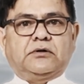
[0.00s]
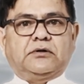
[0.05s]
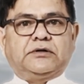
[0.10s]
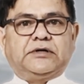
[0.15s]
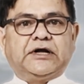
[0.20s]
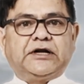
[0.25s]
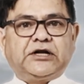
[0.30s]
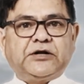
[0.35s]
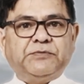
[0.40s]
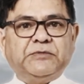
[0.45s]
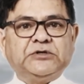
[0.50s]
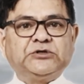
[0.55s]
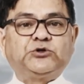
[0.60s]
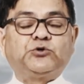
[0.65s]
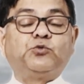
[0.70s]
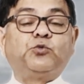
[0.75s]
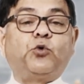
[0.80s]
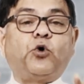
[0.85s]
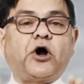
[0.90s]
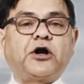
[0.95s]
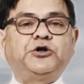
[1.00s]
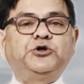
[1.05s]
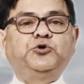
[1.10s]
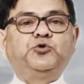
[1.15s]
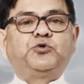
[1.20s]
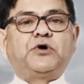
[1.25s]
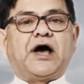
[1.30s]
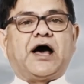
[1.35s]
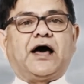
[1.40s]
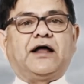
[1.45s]
determines what you
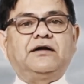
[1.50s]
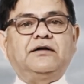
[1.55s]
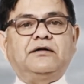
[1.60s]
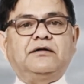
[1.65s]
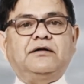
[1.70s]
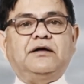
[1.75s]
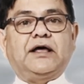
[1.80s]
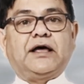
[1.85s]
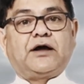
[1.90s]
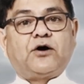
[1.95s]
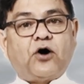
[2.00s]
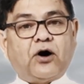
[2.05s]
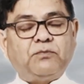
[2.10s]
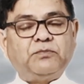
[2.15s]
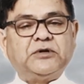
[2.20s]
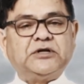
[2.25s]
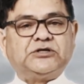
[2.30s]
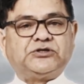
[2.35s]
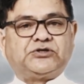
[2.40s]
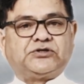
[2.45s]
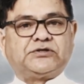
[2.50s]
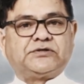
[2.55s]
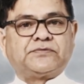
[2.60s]
can accomplish.